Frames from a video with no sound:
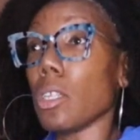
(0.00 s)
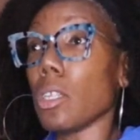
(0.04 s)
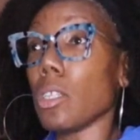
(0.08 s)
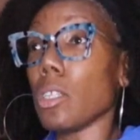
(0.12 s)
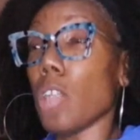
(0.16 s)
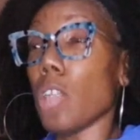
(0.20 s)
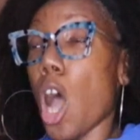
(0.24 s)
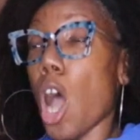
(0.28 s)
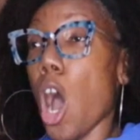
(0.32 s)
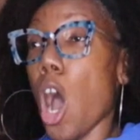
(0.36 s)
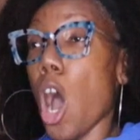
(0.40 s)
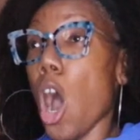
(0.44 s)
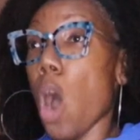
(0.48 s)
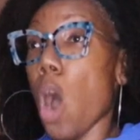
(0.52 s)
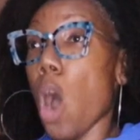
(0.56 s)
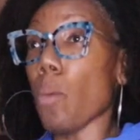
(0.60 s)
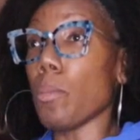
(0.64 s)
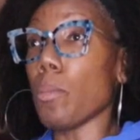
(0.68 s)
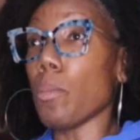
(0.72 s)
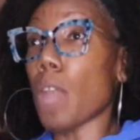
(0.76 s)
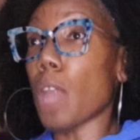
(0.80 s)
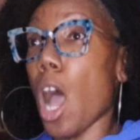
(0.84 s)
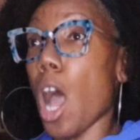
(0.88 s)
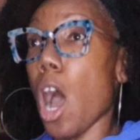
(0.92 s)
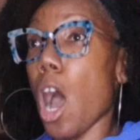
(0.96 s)

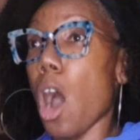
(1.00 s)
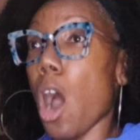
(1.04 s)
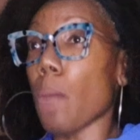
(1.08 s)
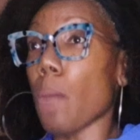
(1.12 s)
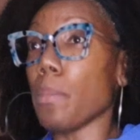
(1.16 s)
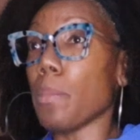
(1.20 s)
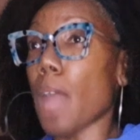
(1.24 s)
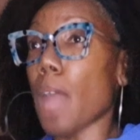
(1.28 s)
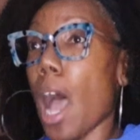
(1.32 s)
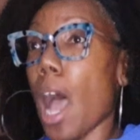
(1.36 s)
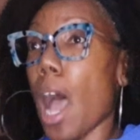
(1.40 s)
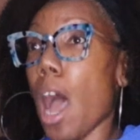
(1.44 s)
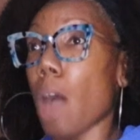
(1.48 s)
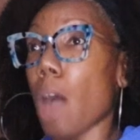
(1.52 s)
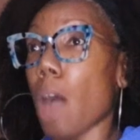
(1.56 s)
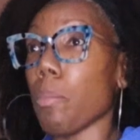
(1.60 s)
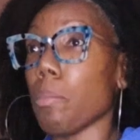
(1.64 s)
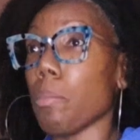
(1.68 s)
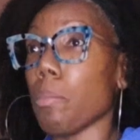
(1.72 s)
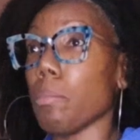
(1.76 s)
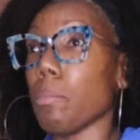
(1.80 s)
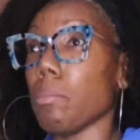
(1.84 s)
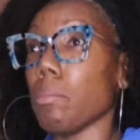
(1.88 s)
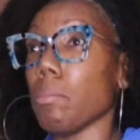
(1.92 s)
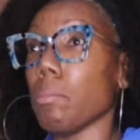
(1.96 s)
No, no, no!
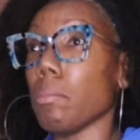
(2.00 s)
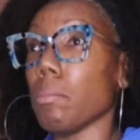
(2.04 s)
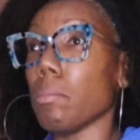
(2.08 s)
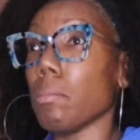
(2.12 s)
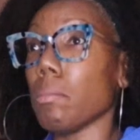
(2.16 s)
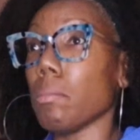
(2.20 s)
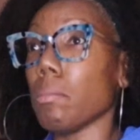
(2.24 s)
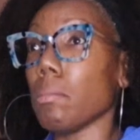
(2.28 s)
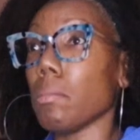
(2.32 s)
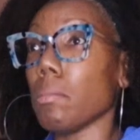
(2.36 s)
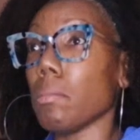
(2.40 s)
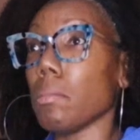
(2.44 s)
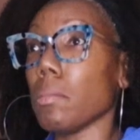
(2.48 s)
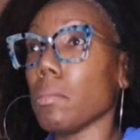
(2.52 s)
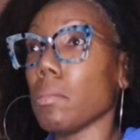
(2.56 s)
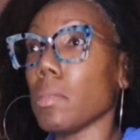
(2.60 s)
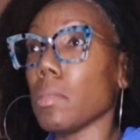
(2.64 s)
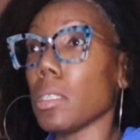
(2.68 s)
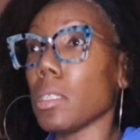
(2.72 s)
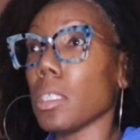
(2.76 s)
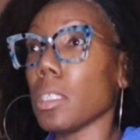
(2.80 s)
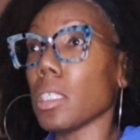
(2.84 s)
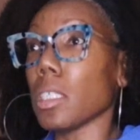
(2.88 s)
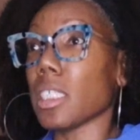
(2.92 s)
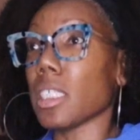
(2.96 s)

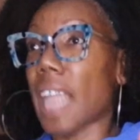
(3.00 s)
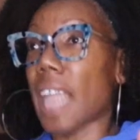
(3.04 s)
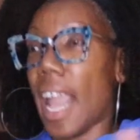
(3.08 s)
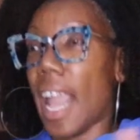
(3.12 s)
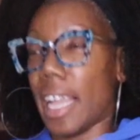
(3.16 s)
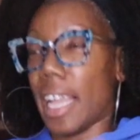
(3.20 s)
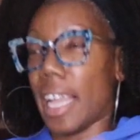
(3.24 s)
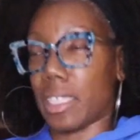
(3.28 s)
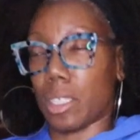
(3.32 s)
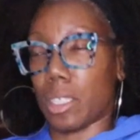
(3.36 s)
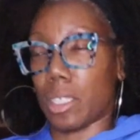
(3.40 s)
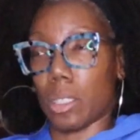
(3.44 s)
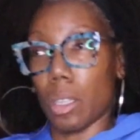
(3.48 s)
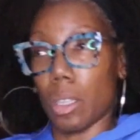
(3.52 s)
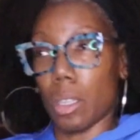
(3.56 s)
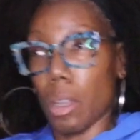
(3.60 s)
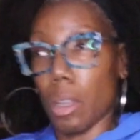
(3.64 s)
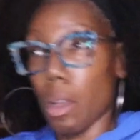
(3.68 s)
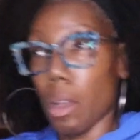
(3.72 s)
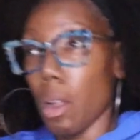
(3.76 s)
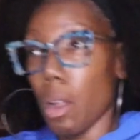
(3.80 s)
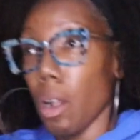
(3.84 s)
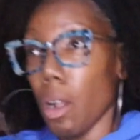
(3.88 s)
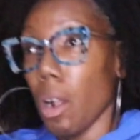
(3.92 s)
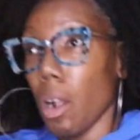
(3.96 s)
Yes!
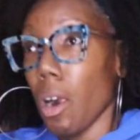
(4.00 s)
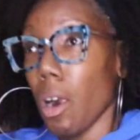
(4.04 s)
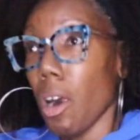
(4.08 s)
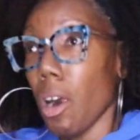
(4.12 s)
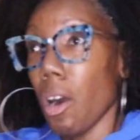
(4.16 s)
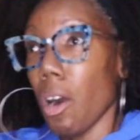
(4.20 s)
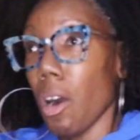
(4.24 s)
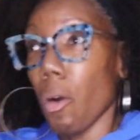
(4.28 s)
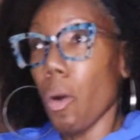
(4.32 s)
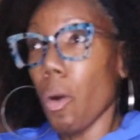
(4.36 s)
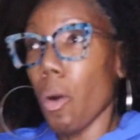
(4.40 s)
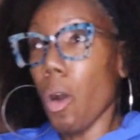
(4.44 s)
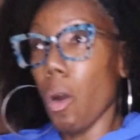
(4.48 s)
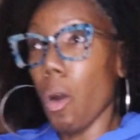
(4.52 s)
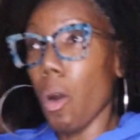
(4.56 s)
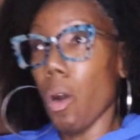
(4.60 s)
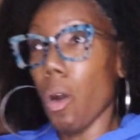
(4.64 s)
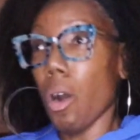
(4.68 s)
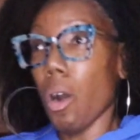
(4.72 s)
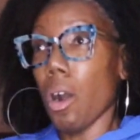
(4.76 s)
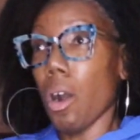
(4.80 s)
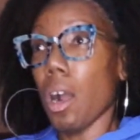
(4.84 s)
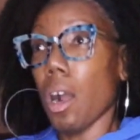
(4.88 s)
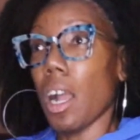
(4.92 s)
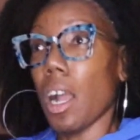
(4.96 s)
Woo!
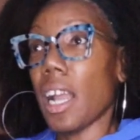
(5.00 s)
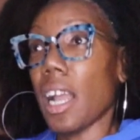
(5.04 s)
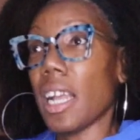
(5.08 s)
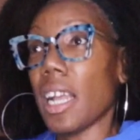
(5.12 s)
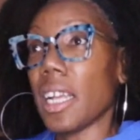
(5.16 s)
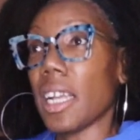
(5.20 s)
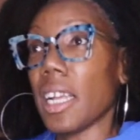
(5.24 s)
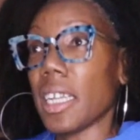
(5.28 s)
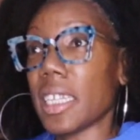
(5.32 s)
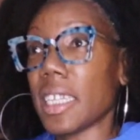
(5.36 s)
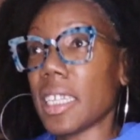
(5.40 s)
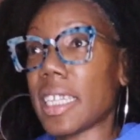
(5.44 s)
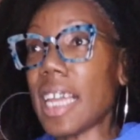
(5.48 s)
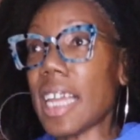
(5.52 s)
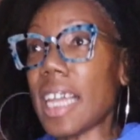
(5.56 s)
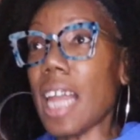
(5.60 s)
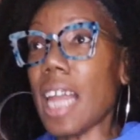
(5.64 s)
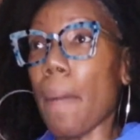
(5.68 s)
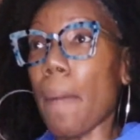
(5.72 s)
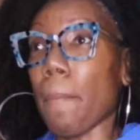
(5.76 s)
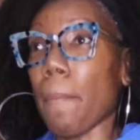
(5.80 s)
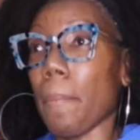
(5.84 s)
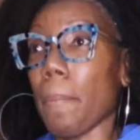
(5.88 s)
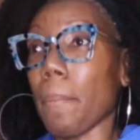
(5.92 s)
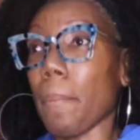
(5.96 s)
Get
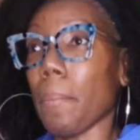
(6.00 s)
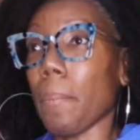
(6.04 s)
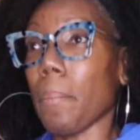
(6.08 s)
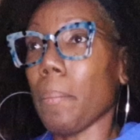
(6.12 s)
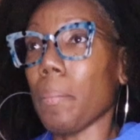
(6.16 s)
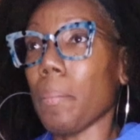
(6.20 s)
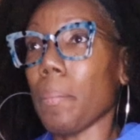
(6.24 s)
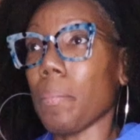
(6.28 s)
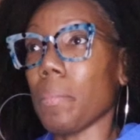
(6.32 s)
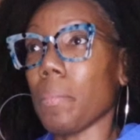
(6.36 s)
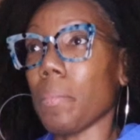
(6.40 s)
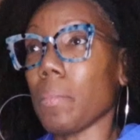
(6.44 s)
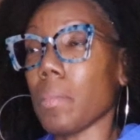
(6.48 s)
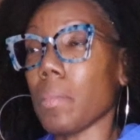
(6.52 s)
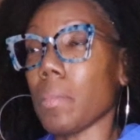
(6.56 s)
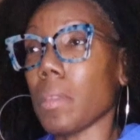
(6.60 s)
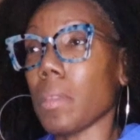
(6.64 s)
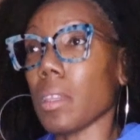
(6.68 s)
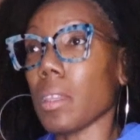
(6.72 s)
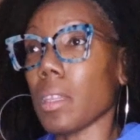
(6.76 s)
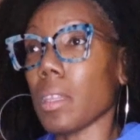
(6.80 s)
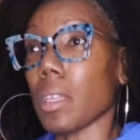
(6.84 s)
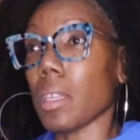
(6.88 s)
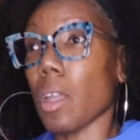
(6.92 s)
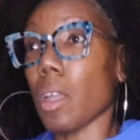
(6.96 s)
up!
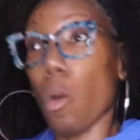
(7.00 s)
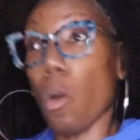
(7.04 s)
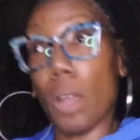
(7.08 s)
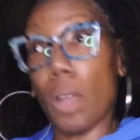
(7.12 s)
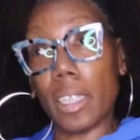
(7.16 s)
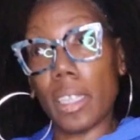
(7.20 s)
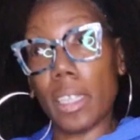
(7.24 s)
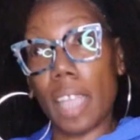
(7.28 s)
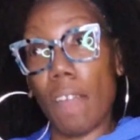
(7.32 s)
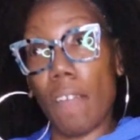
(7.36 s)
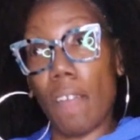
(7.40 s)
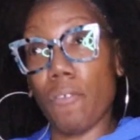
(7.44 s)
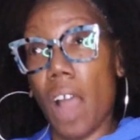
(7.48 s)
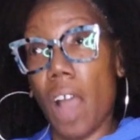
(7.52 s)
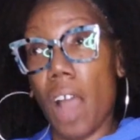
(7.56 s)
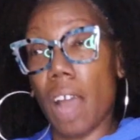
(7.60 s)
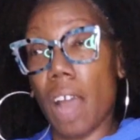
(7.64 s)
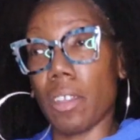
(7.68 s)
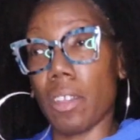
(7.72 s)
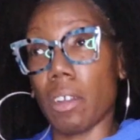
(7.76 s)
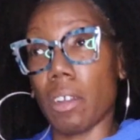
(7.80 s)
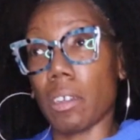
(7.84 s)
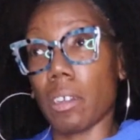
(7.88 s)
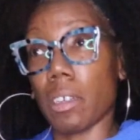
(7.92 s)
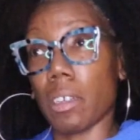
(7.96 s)
Oh, he said
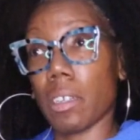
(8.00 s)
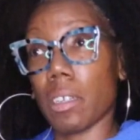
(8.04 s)
father.